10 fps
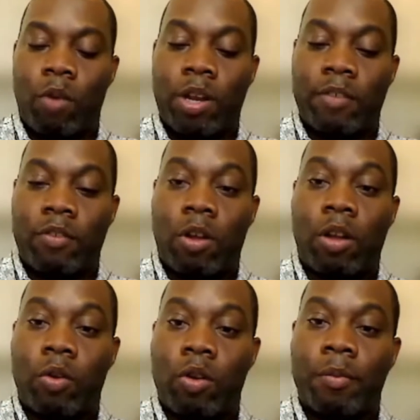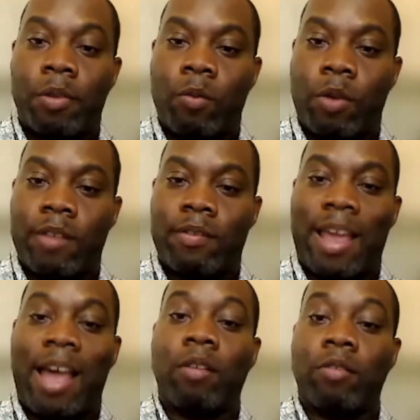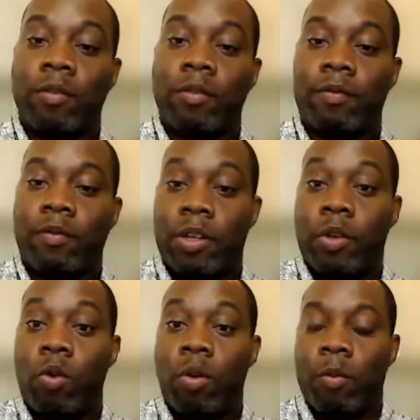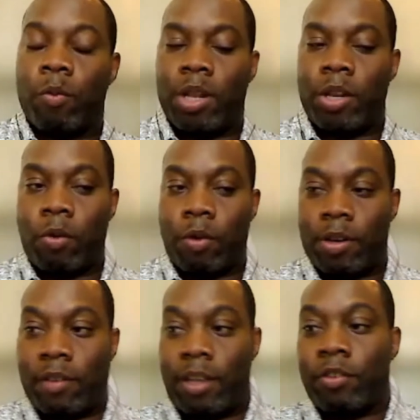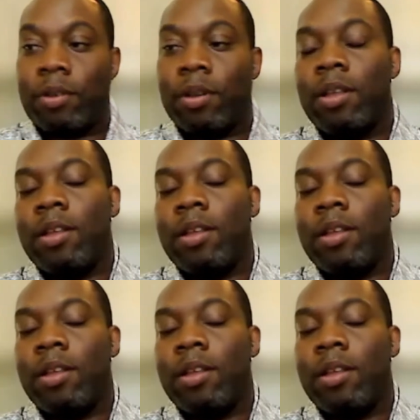What is not normal? What is out of the norm within your organization?